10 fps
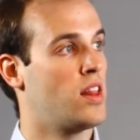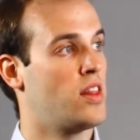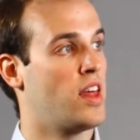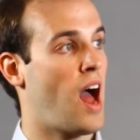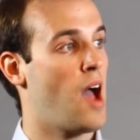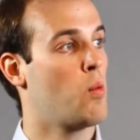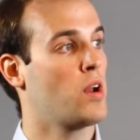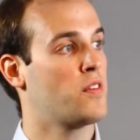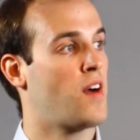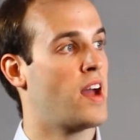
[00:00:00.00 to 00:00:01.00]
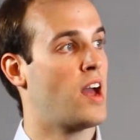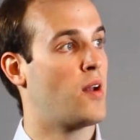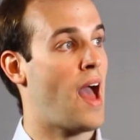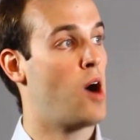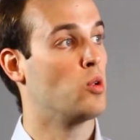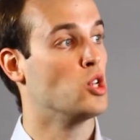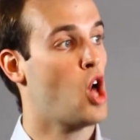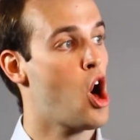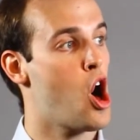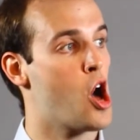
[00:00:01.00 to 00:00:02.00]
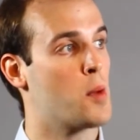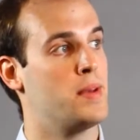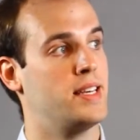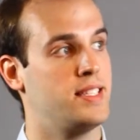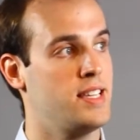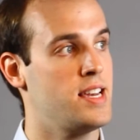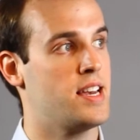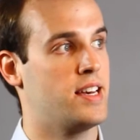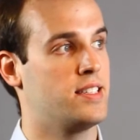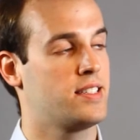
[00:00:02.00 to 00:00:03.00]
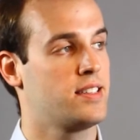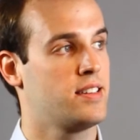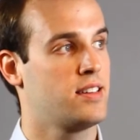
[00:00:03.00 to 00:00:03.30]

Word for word: that I want to find out how long B C is,